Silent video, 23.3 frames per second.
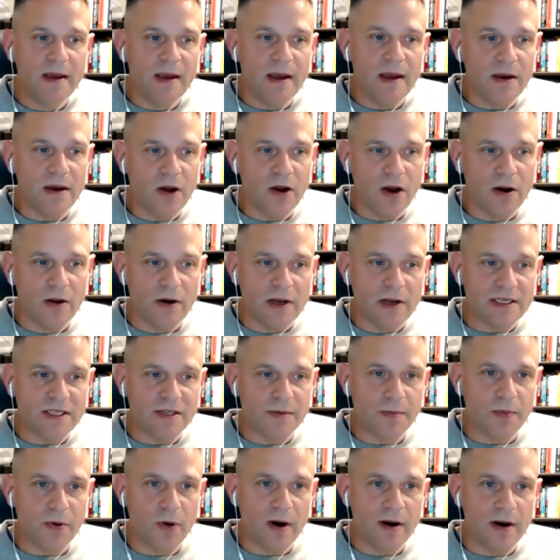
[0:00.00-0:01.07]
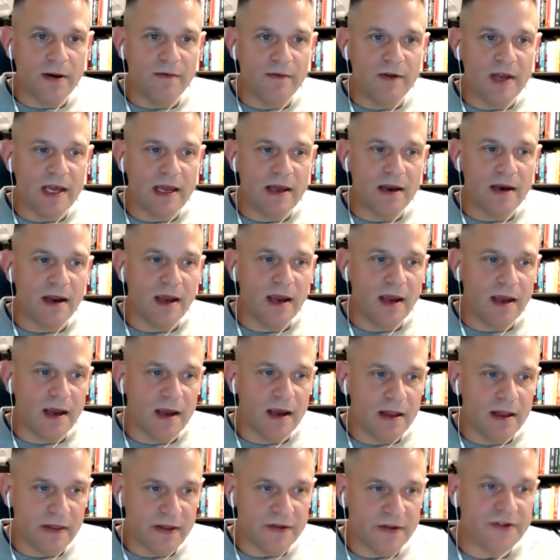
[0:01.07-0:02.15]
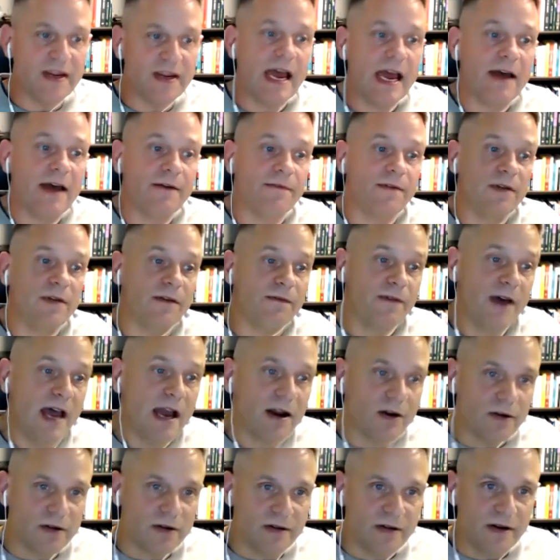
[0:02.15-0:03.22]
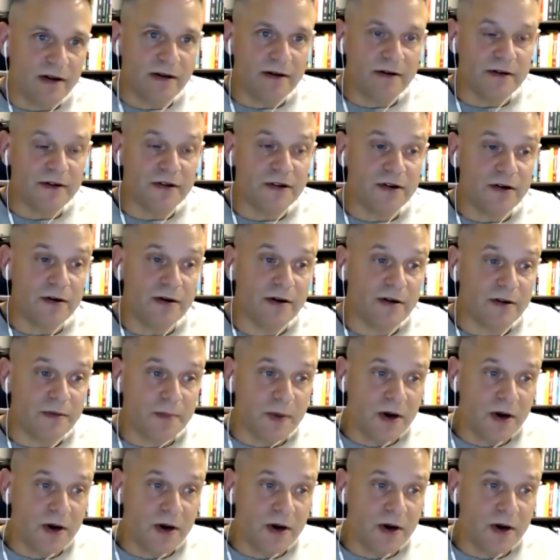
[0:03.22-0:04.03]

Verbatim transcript: and not only supportive in in the staff and the faculty that the students,